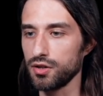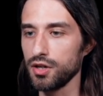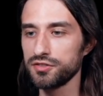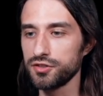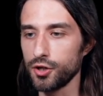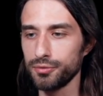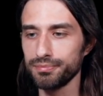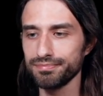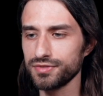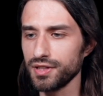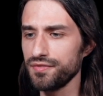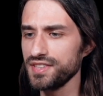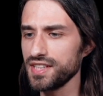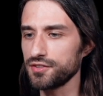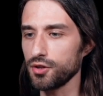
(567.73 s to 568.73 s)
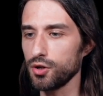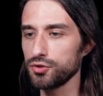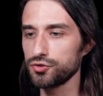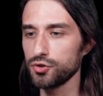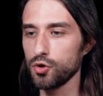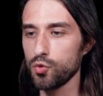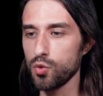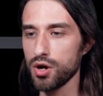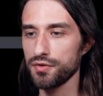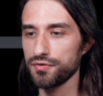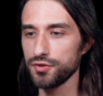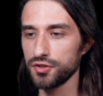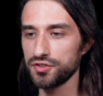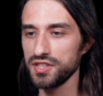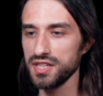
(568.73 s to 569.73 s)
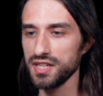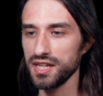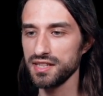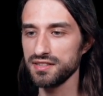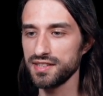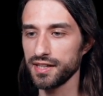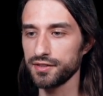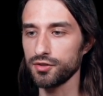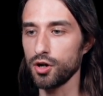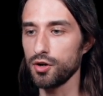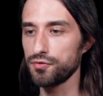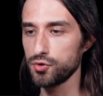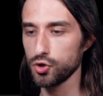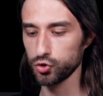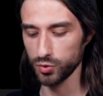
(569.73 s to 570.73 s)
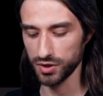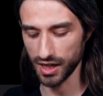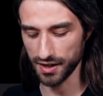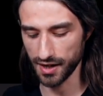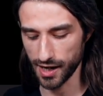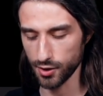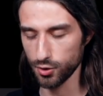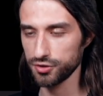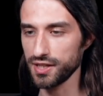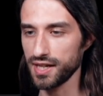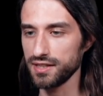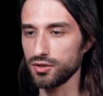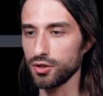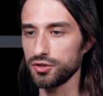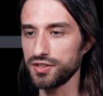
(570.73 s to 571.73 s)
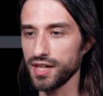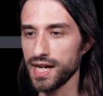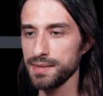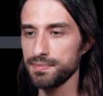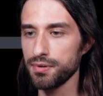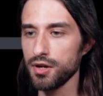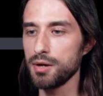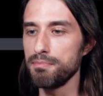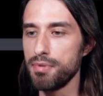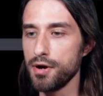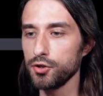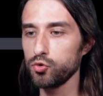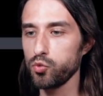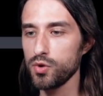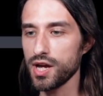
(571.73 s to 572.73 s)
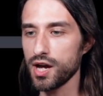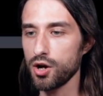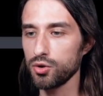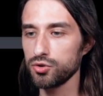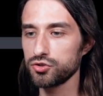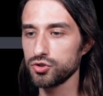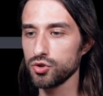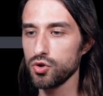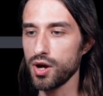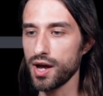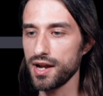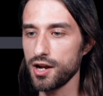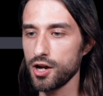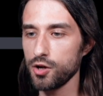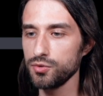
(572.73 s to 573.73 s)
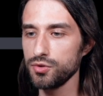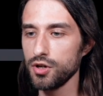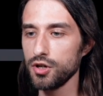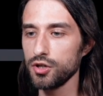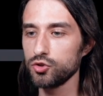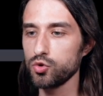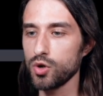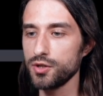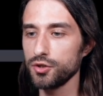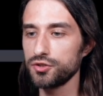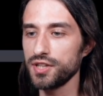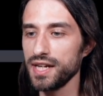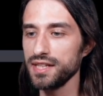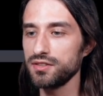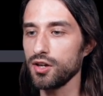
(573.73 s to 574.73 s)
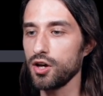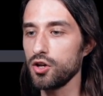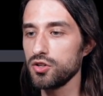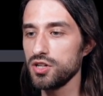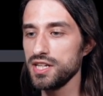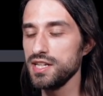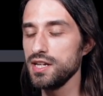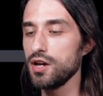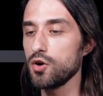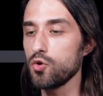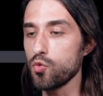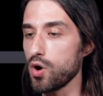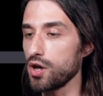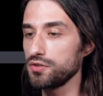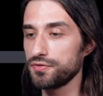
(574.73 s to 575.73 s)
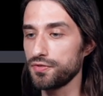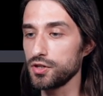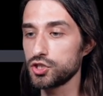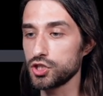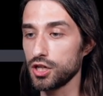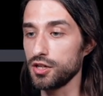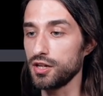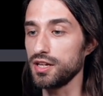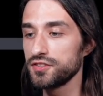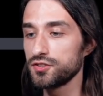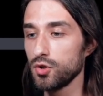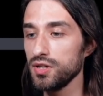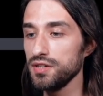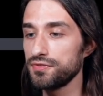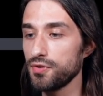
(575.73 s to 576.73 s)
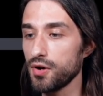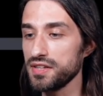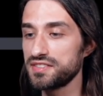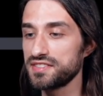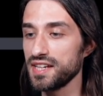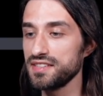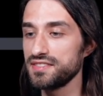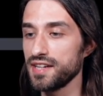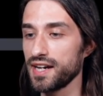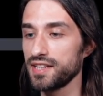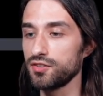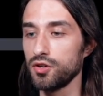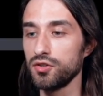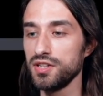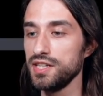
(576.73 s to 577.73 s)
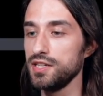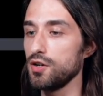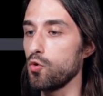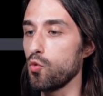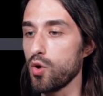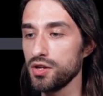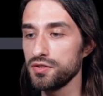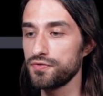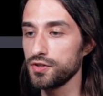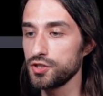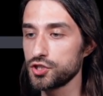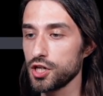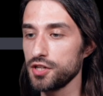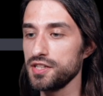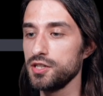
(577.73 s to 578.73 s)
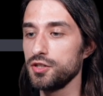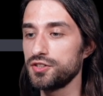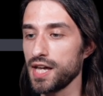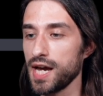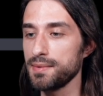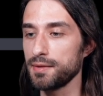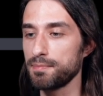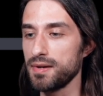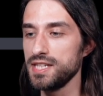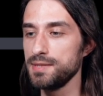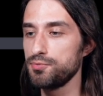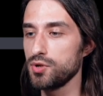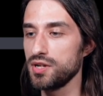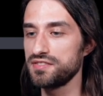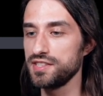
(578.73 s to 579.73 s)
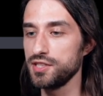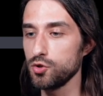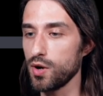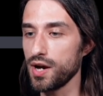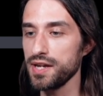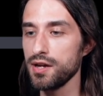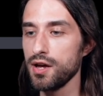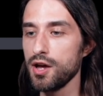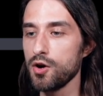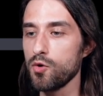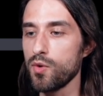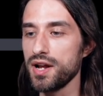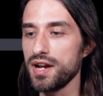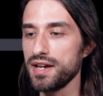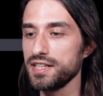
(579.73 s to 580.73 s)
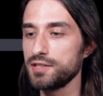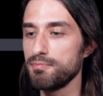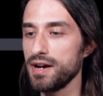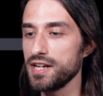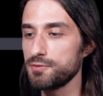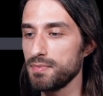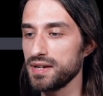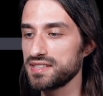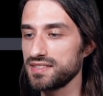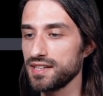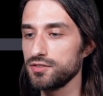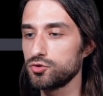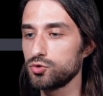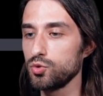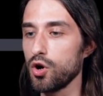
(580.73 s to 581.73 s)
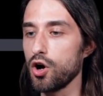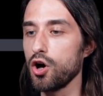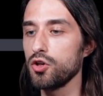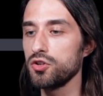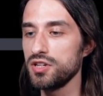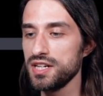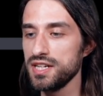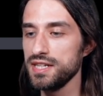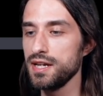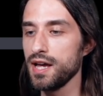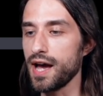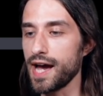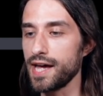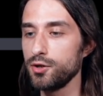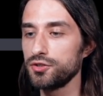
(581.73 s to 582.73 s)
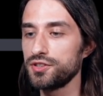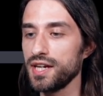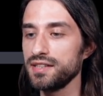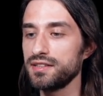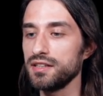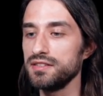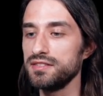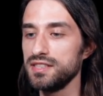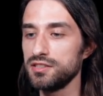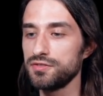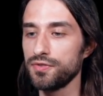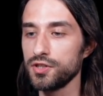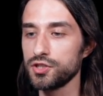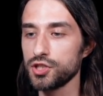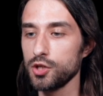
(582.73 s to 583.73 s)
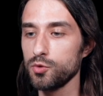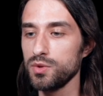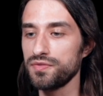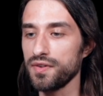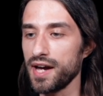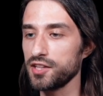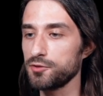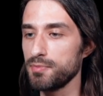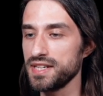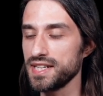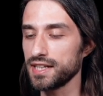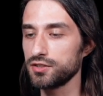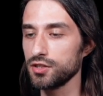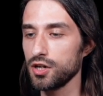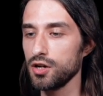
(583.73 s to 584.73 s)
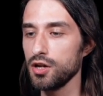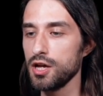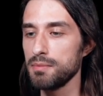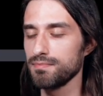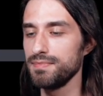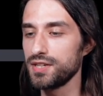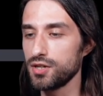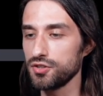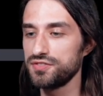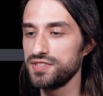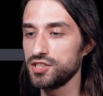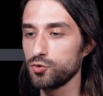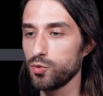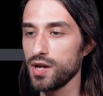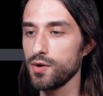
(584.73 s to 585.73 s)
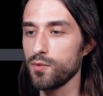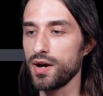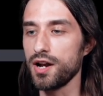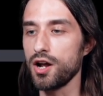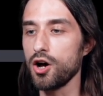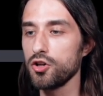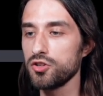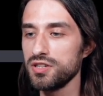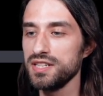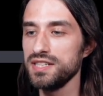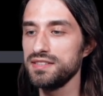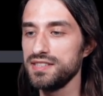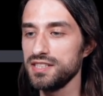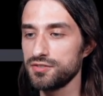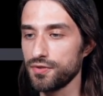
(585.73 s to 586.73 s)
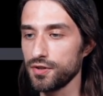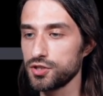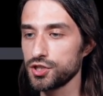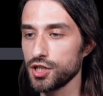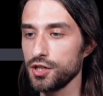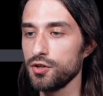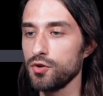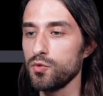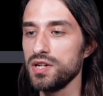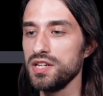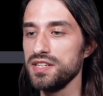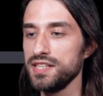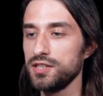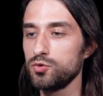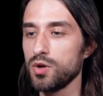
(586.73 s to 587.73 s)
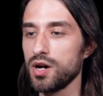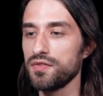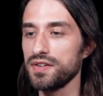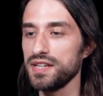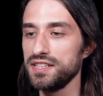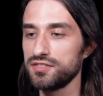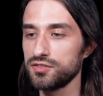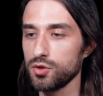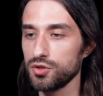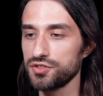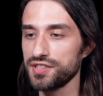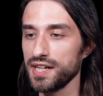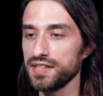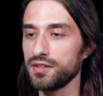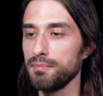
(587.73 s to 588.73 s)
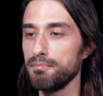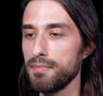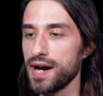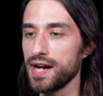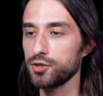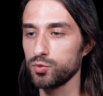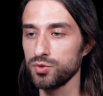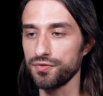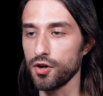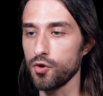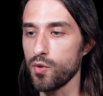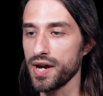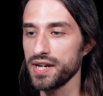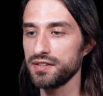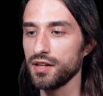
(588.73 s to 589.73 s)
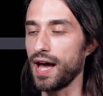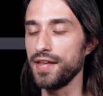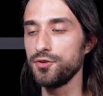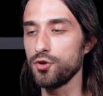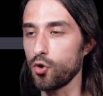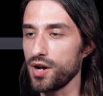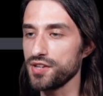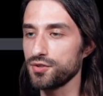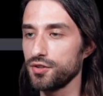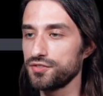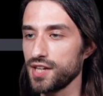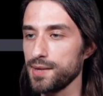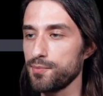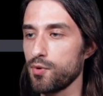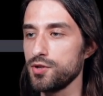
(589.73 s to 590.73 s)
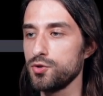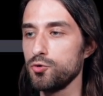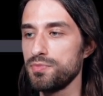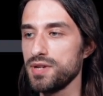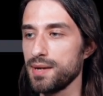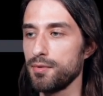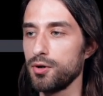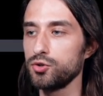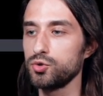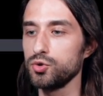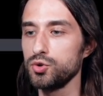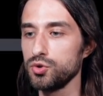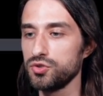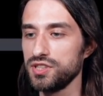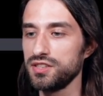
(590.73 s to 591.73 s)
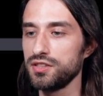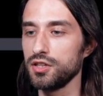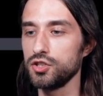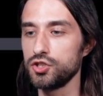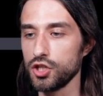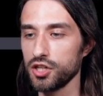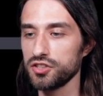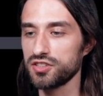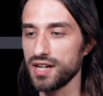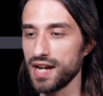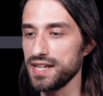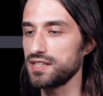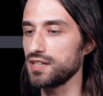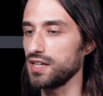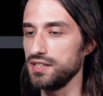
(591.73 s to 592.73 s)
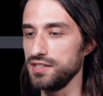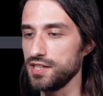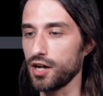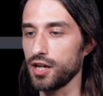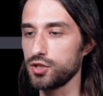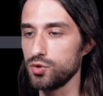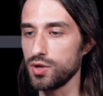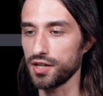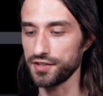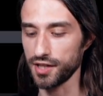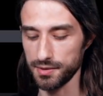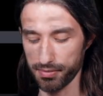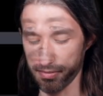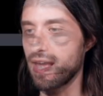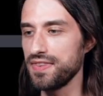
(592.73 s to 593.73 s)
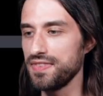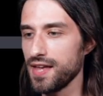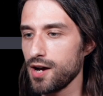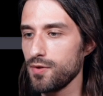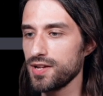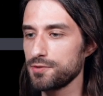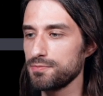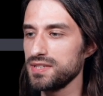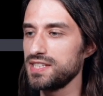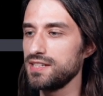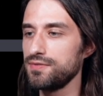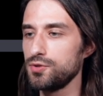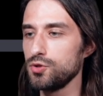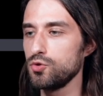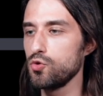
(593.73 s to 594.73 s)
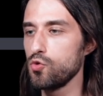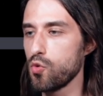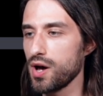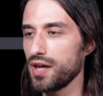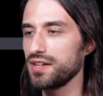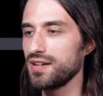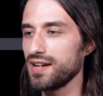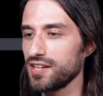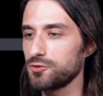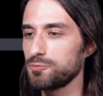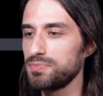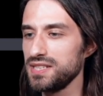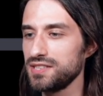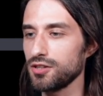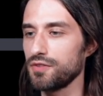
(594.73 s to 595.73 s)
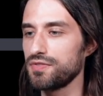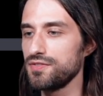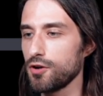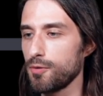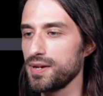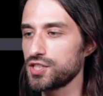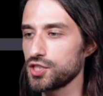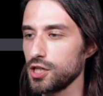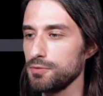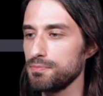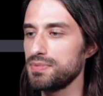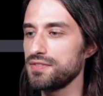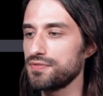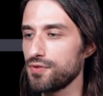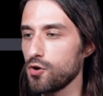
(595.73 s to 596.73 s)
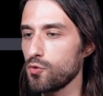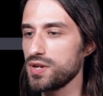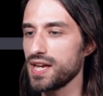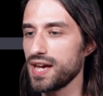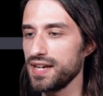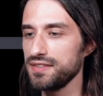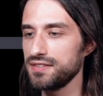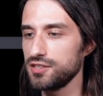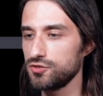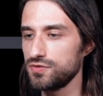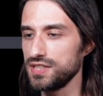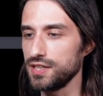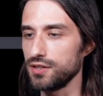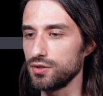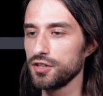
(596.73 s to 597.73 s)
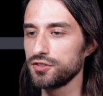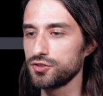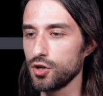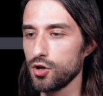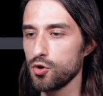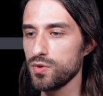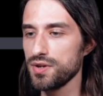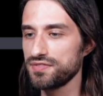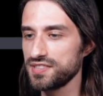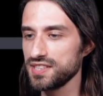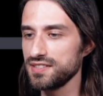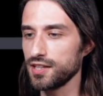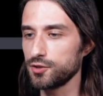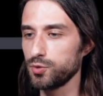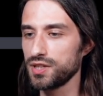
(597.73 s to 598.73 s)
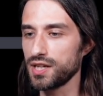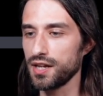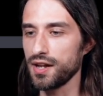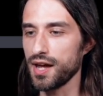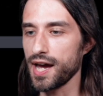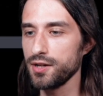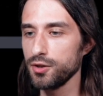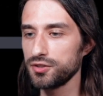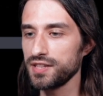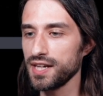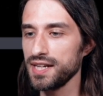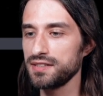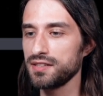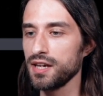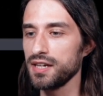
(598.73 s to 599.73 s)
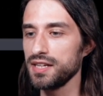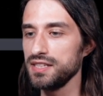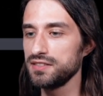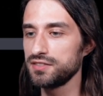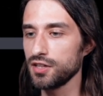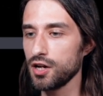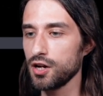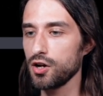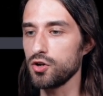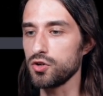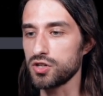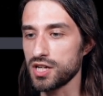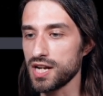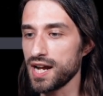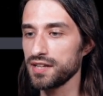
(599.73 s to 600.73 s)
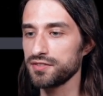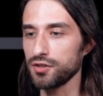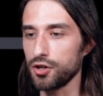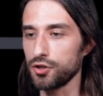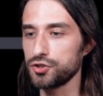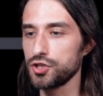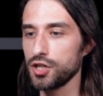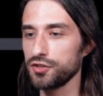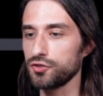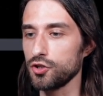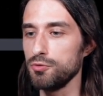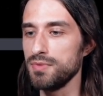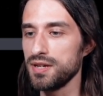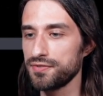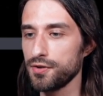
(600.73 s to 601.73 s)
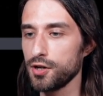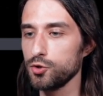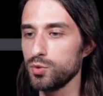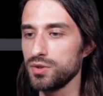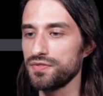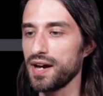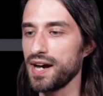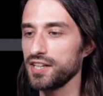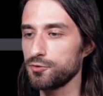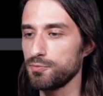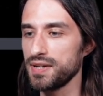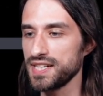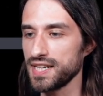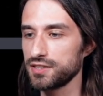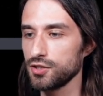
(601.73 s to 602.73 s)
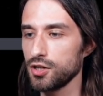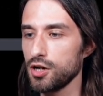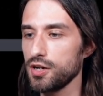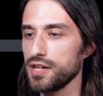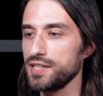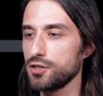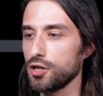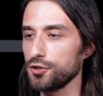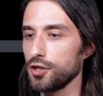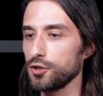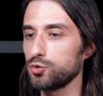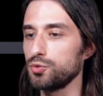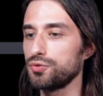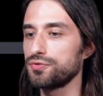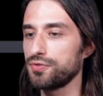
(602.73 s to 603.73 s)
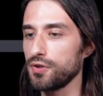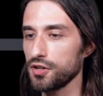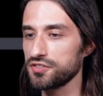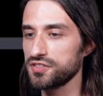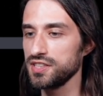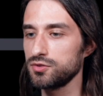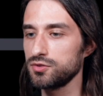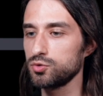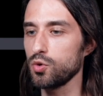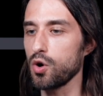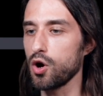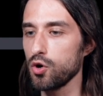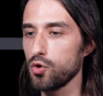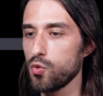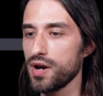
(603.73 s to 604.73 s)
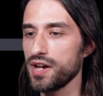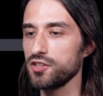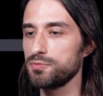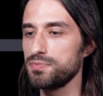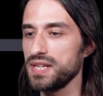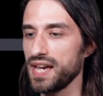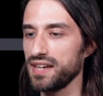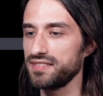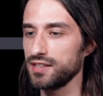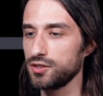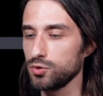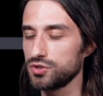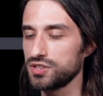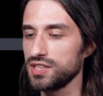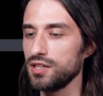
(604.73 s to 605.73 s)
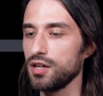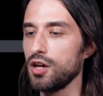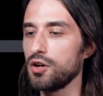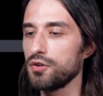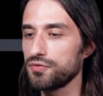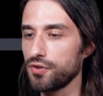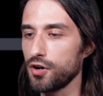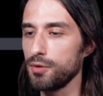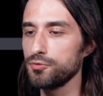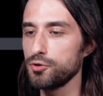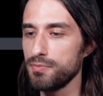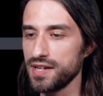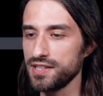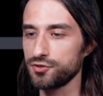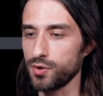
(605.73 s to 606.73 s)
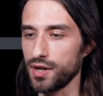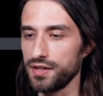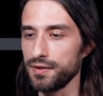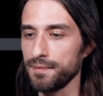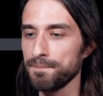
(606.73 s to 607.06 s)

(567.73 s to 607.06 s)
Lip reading: So something that's also worth noting is that, of course, we can annotate a type, but we are also allowed to annotate only one function. So if, for instance, there is only one function in a type that manipulates the UI, well, it might make sense to only annotate this function with @main_actor, because this way, well, only this function will need to have its call site marked with await, and the rest of the type, well, you'll be able to use it just like any regular type. And now let me give you one last piece of information before we end this video. So we've seen that we can annotate either a class or just a method with @main_actor in order to force to always be executed from the main thread.